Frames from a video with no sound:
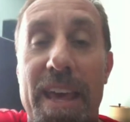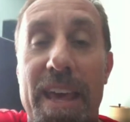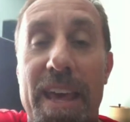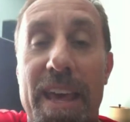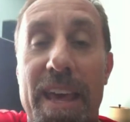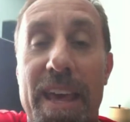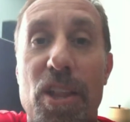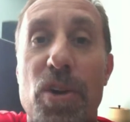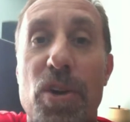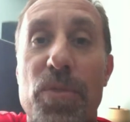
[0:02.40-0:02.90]

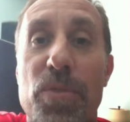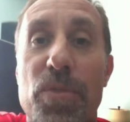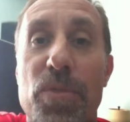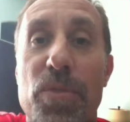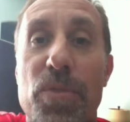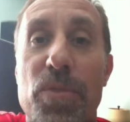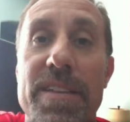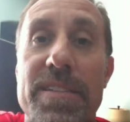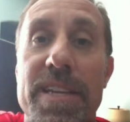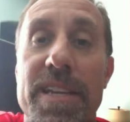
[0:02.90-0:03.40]
Hello,
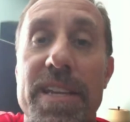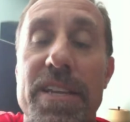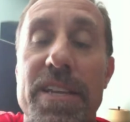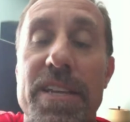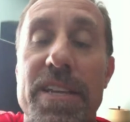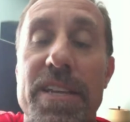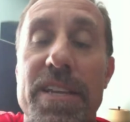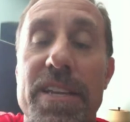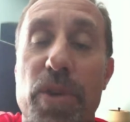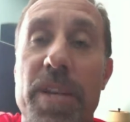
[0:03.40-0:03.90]
friends. It is
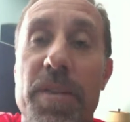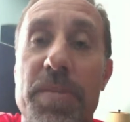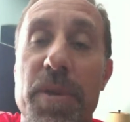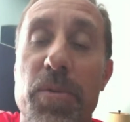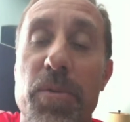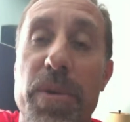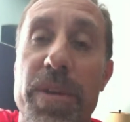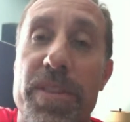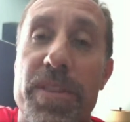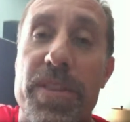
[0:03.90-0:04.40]
great to be
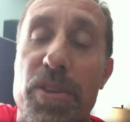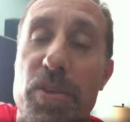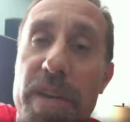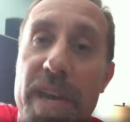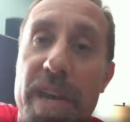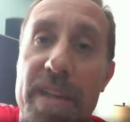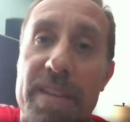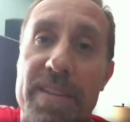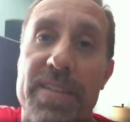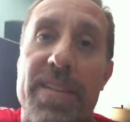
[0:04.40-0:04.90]
with you
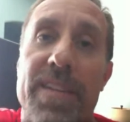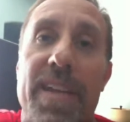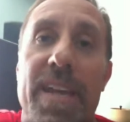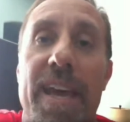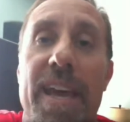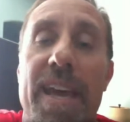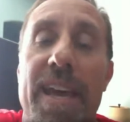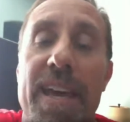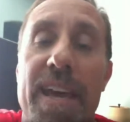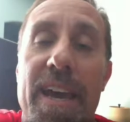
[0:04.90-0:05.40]
again
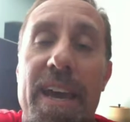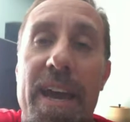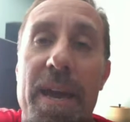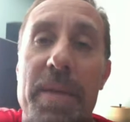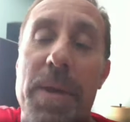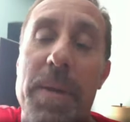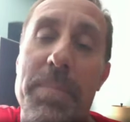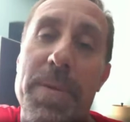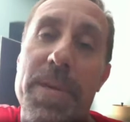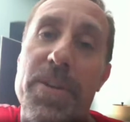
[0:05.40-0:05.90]
today.
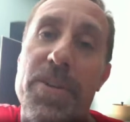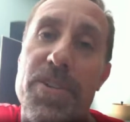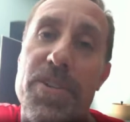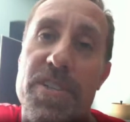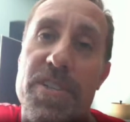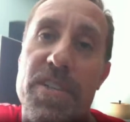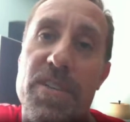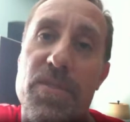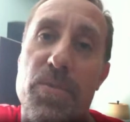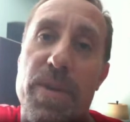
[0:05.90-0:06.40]
I'm Brent
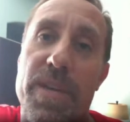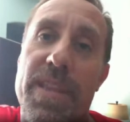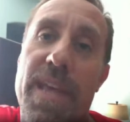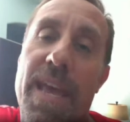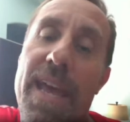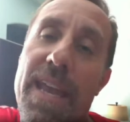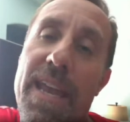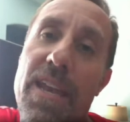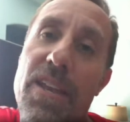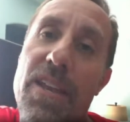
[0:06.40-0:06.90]
Peterson
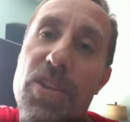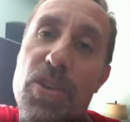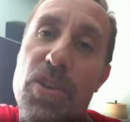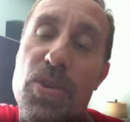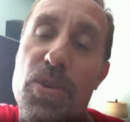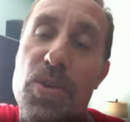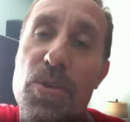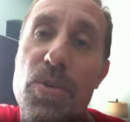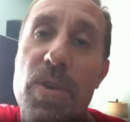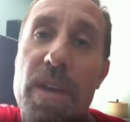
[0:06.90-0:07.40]
with
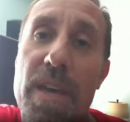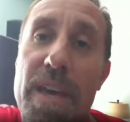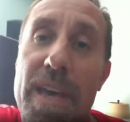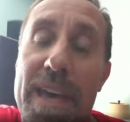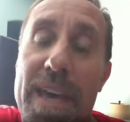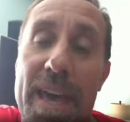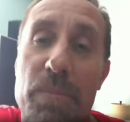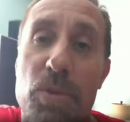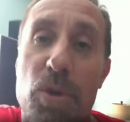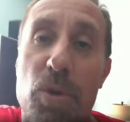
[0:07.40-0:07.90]
NNU,
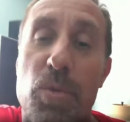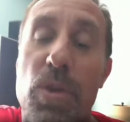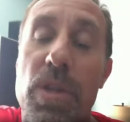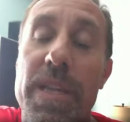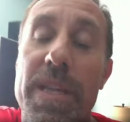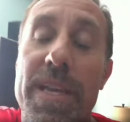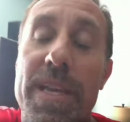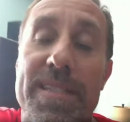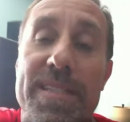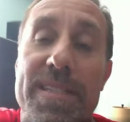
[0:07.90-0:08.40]
and we're
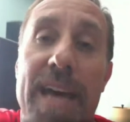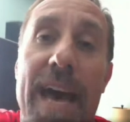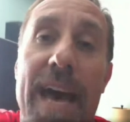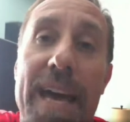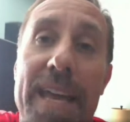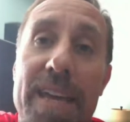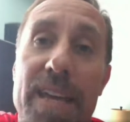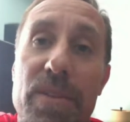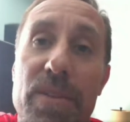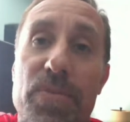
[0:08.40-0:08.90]
really
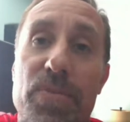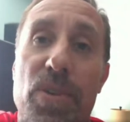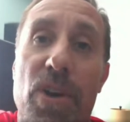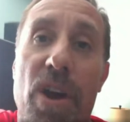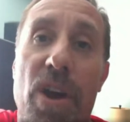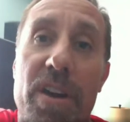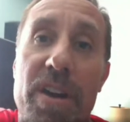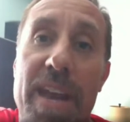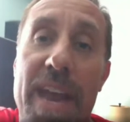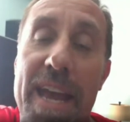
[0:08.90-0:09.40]
excited
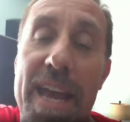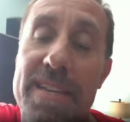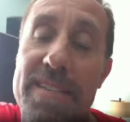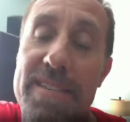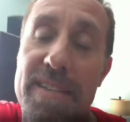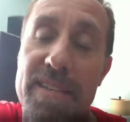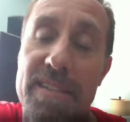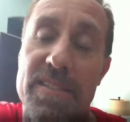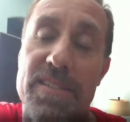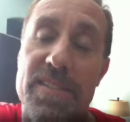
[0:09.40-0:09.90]
for our
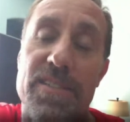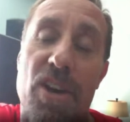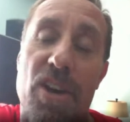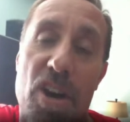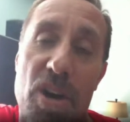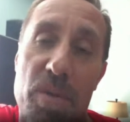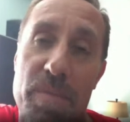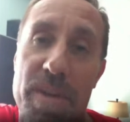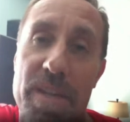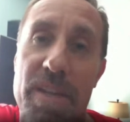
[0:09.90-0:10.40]
next
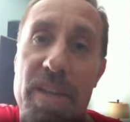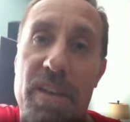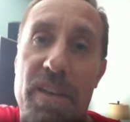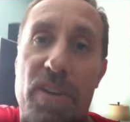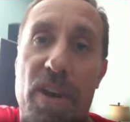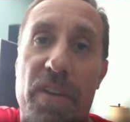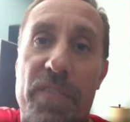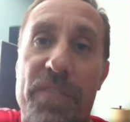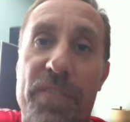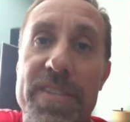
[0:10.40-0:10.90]
installment
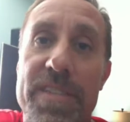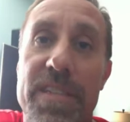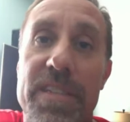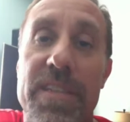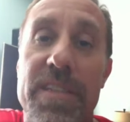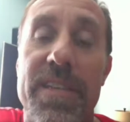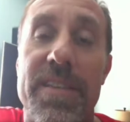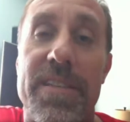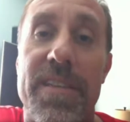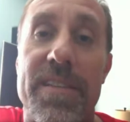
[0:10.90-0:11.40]
of our
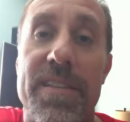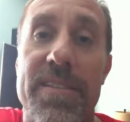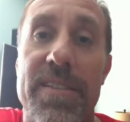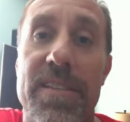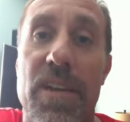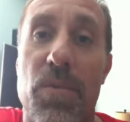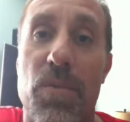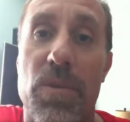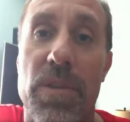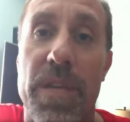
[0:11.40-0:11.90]
Physically
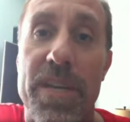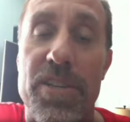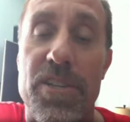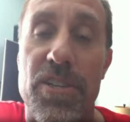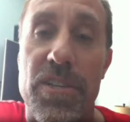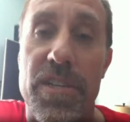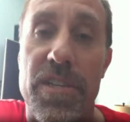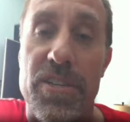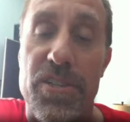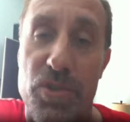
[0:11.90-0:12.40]
Distant and
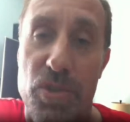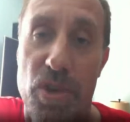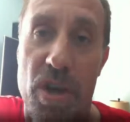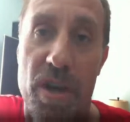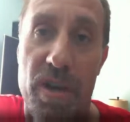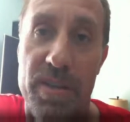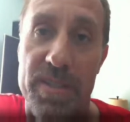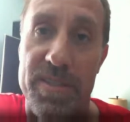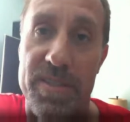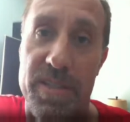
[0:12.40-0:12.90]
Relationally
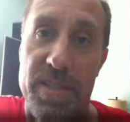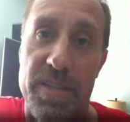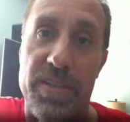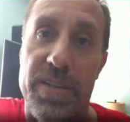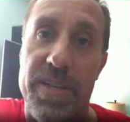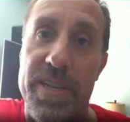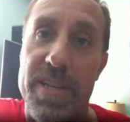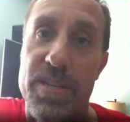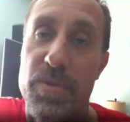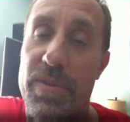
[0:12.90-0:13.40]
Strong
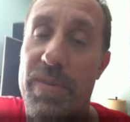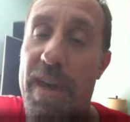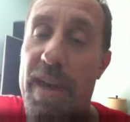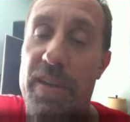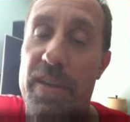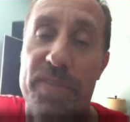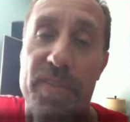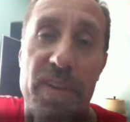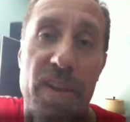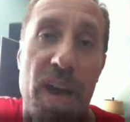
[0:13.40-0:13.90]
series.
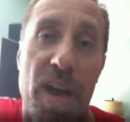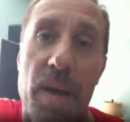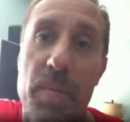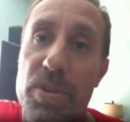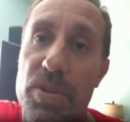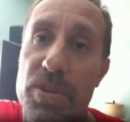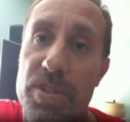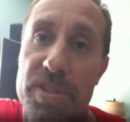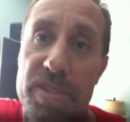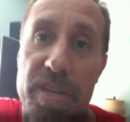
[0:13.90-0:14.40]
We've had a
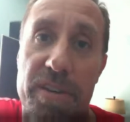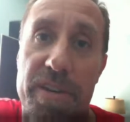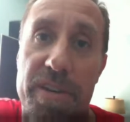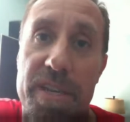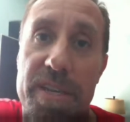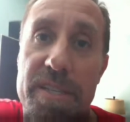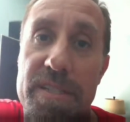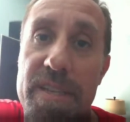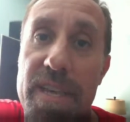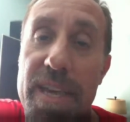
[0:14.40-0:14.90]
phenomenal
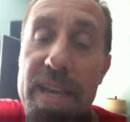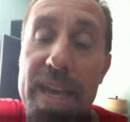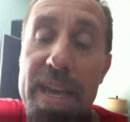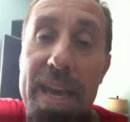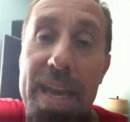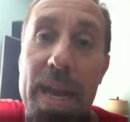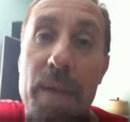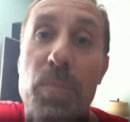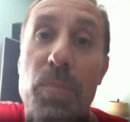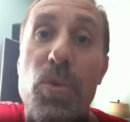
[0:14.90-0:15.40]
series,
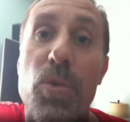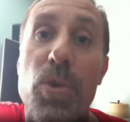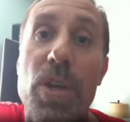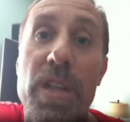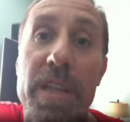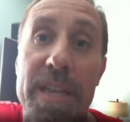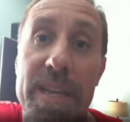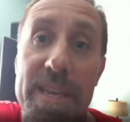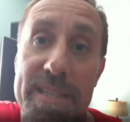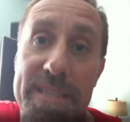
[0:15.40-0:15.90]
and I'm
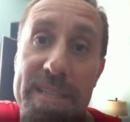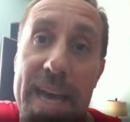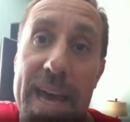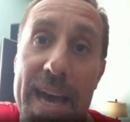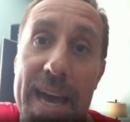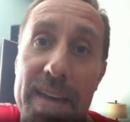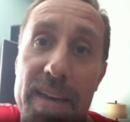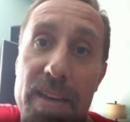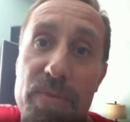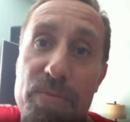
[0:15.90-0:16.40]
really
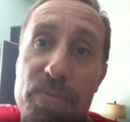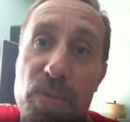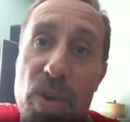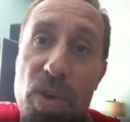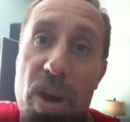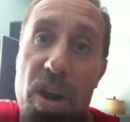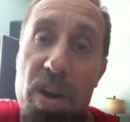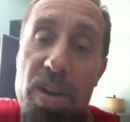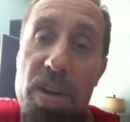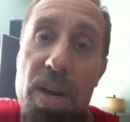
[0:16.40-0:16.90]
excited
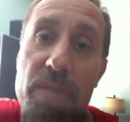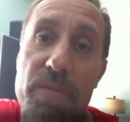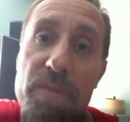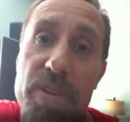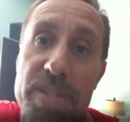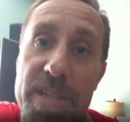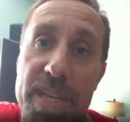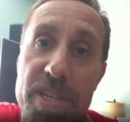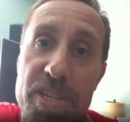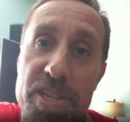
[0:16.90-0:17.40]
for our
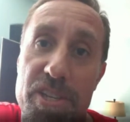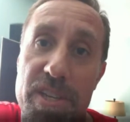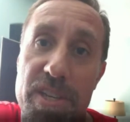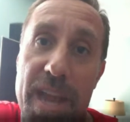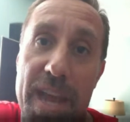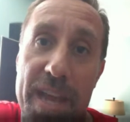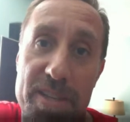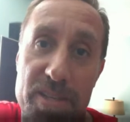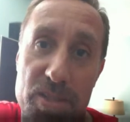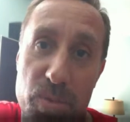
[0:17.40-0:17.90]

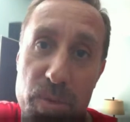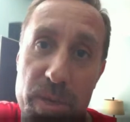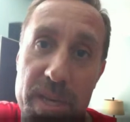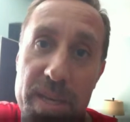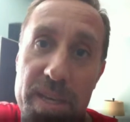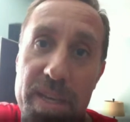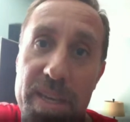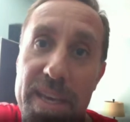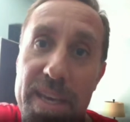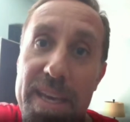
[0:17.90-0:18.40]
conversation next
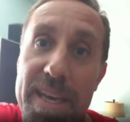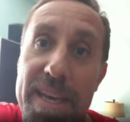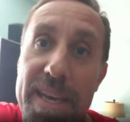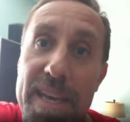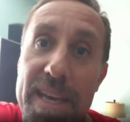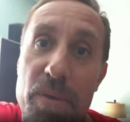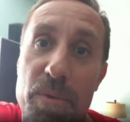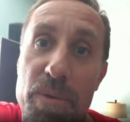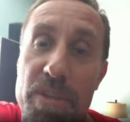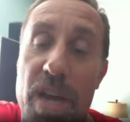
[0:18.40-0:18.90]
week
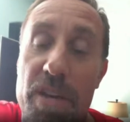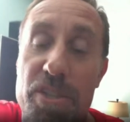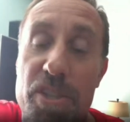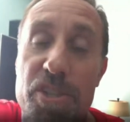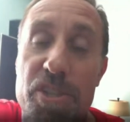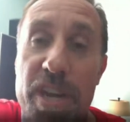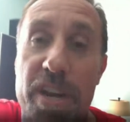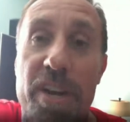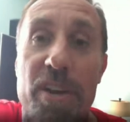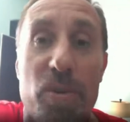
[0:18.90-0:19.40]
with
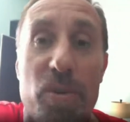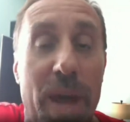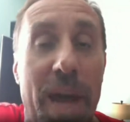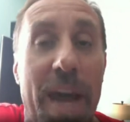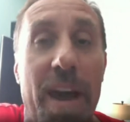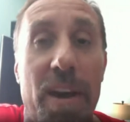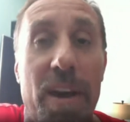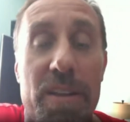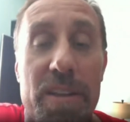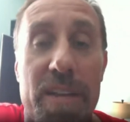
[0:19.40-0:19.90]
Dr. Jaron
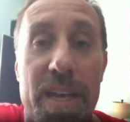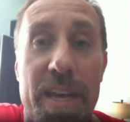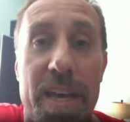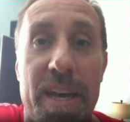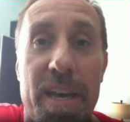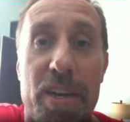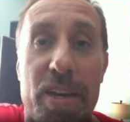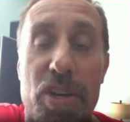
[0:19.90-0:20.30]
Rowell.